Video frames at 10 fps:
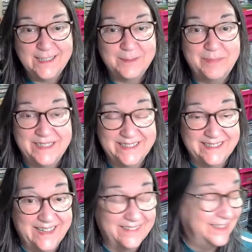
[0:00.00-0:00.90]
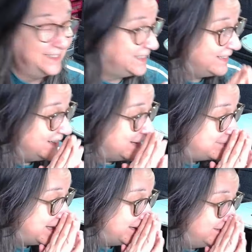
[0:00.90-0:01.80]
bliss now, and I
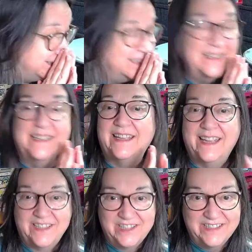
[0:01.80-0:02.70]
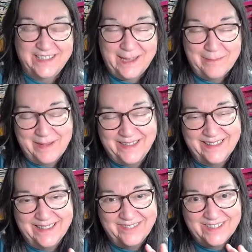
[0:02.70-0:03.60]
am now itching to get back
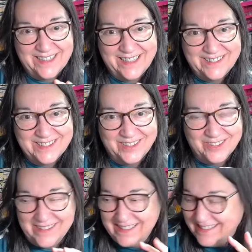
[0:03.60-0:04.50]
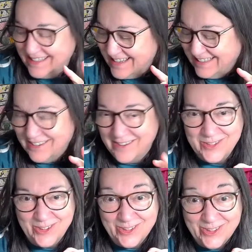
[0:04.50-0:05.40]
in here and start creating again. I've
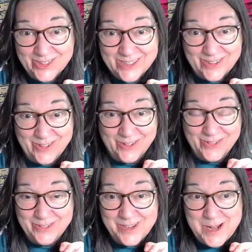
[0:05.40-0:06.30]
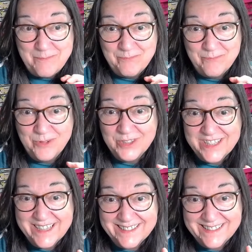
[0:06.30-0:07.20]
got lots of
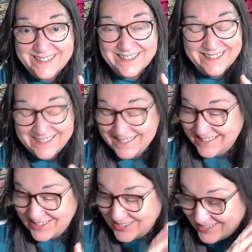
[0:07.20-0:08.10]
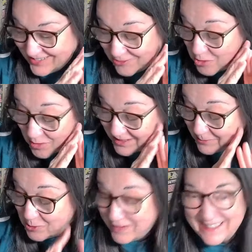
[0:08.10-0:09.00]
projects
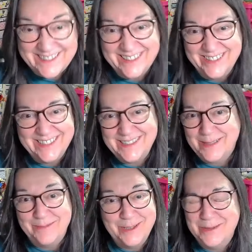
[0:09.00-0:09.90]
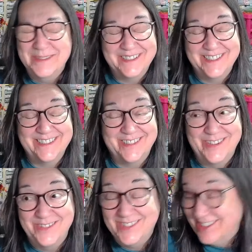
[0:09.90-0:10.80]
some already started, some new ones to
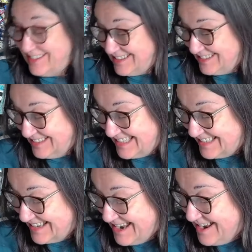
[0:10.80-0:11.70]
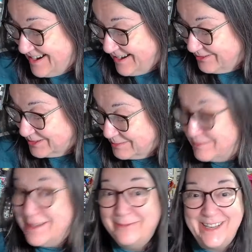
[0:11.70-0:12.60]
start. I'm so excited. I've got some
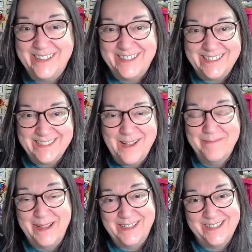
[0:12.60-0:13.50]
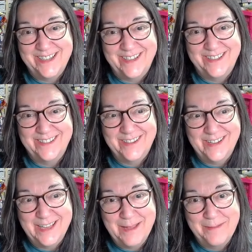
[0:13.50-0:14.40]
lovely goodies to come back and show you that
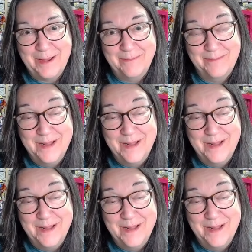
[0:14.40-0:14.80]
I came home